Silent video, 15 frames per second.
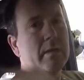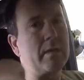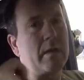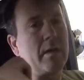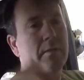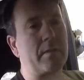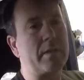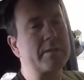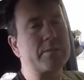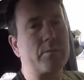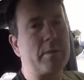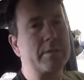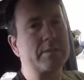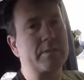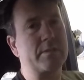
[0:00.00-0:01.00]
the less it
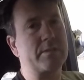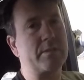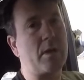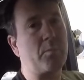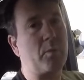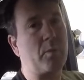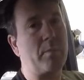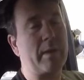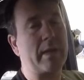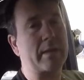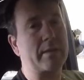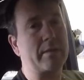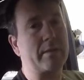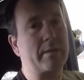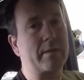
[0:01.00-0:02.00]
wants to stumble
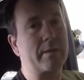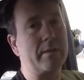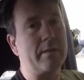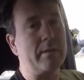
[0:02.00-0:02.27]
back there.